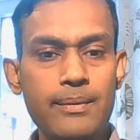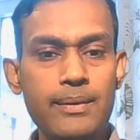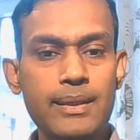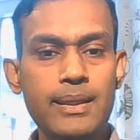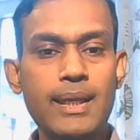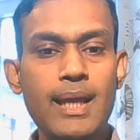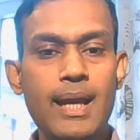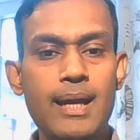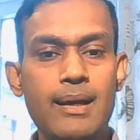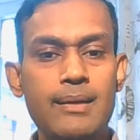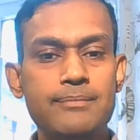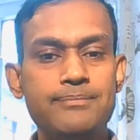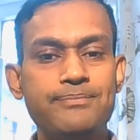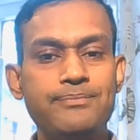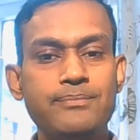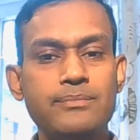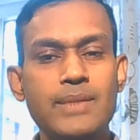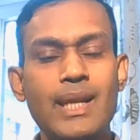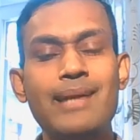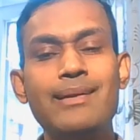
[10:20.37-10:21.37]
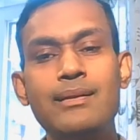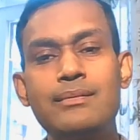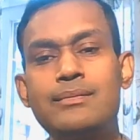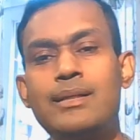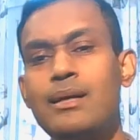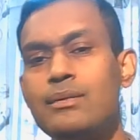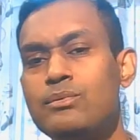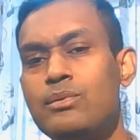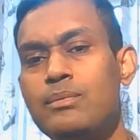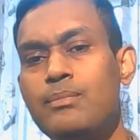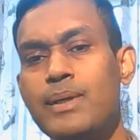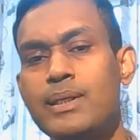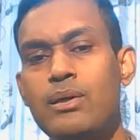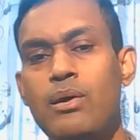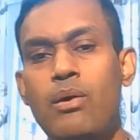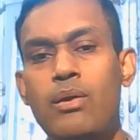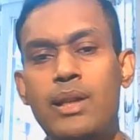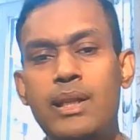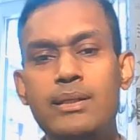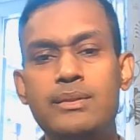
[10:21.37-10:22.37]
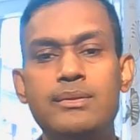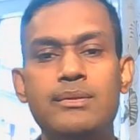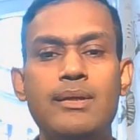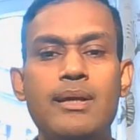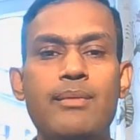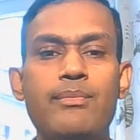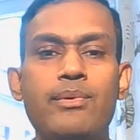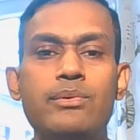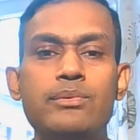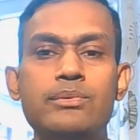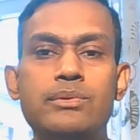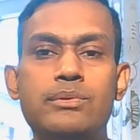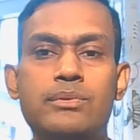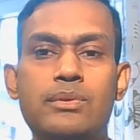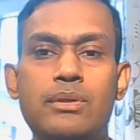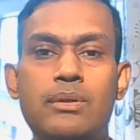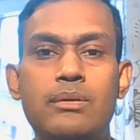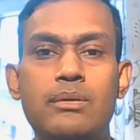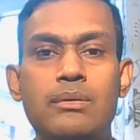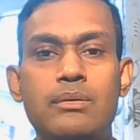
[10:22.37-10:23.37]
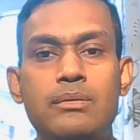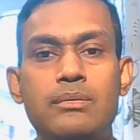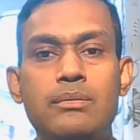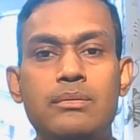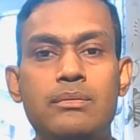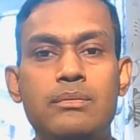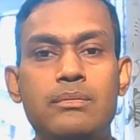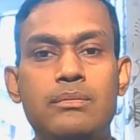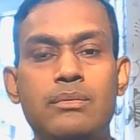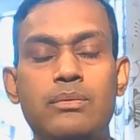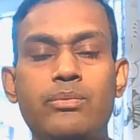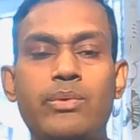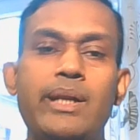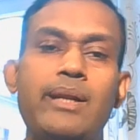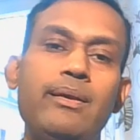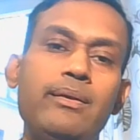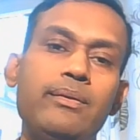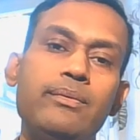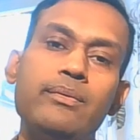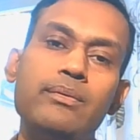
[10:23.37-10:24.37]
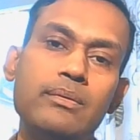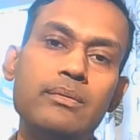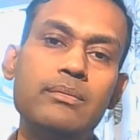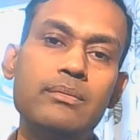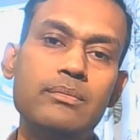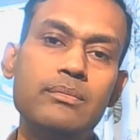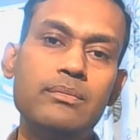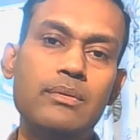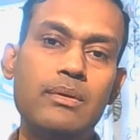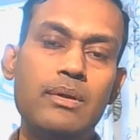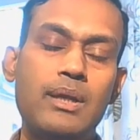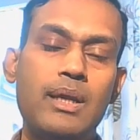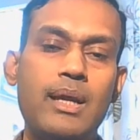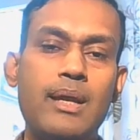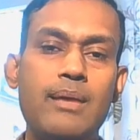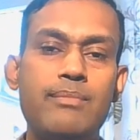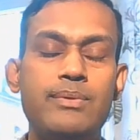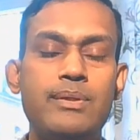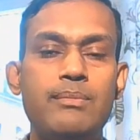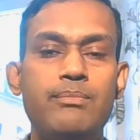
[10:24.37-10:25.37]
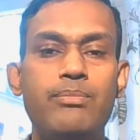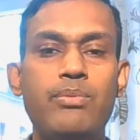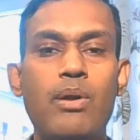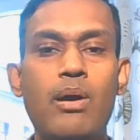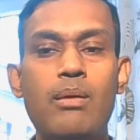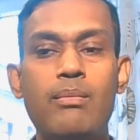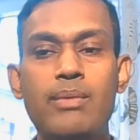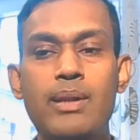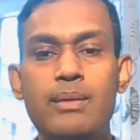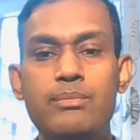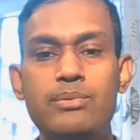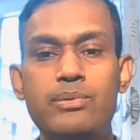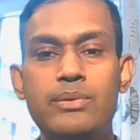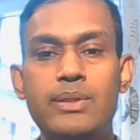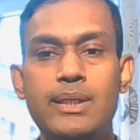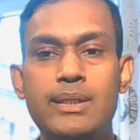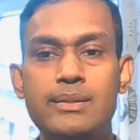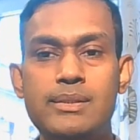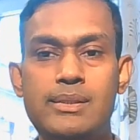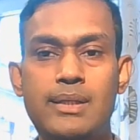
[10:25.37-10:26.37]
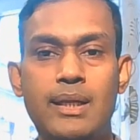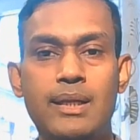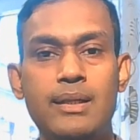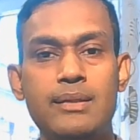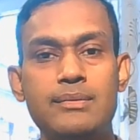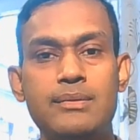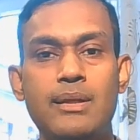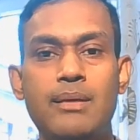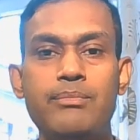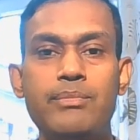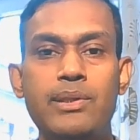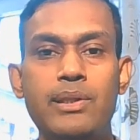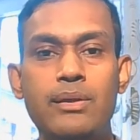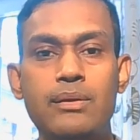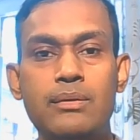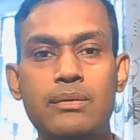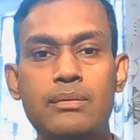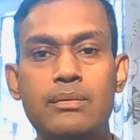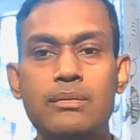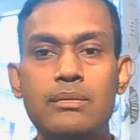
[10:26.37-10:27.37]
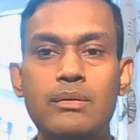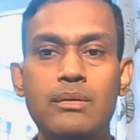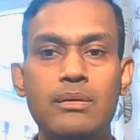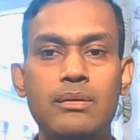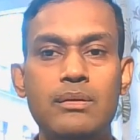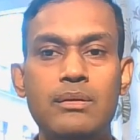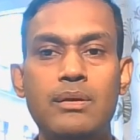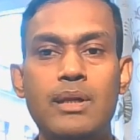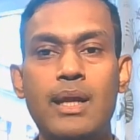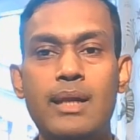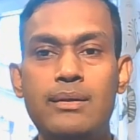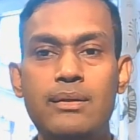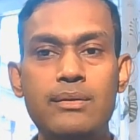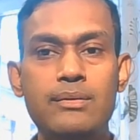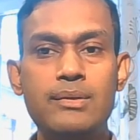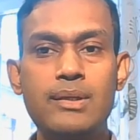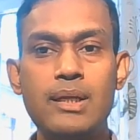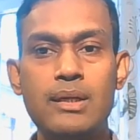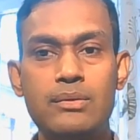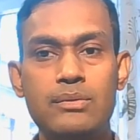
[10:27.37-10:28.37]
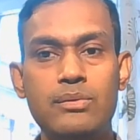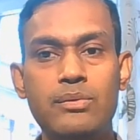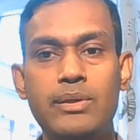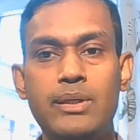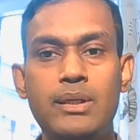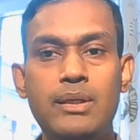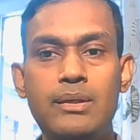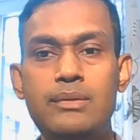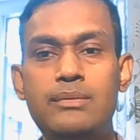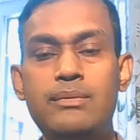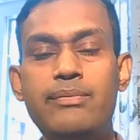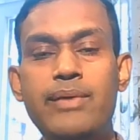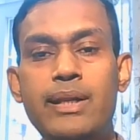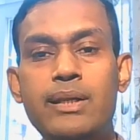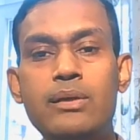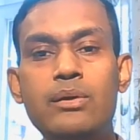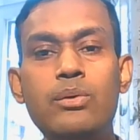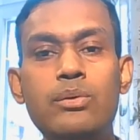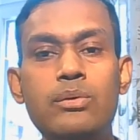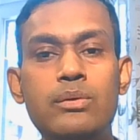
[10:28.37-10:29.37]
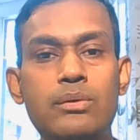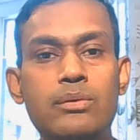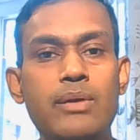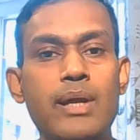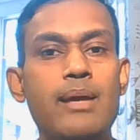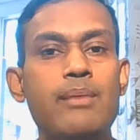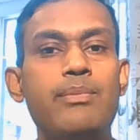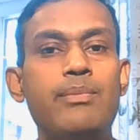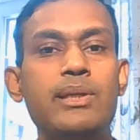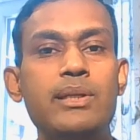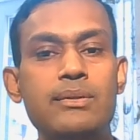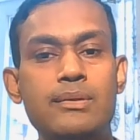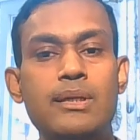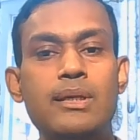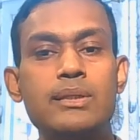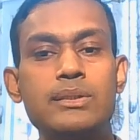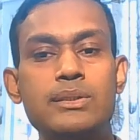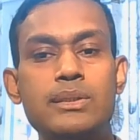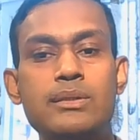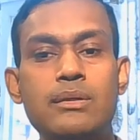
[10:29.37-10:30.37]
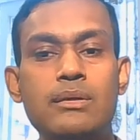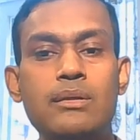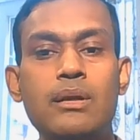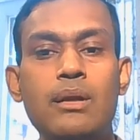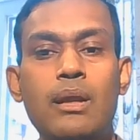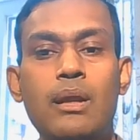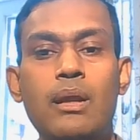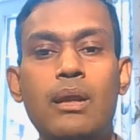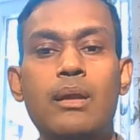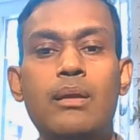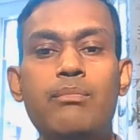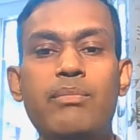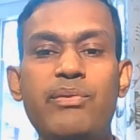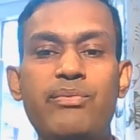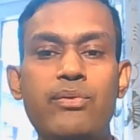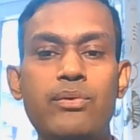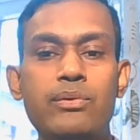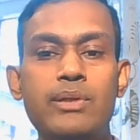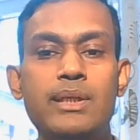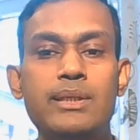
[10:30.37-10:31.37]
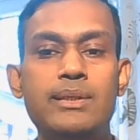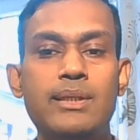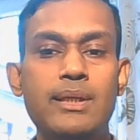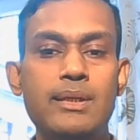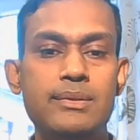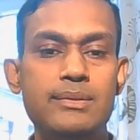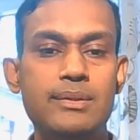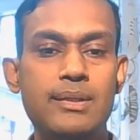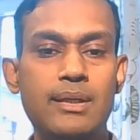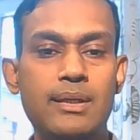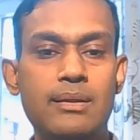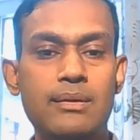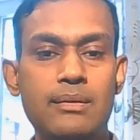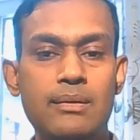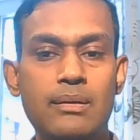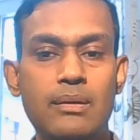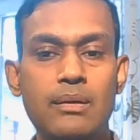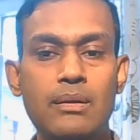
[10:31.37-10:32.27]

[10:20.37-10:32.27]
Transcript: yeah, I discussed with my colleagues about when I have some problems with understanding something, and I discuss. So it's very good to have a discussion before the test, and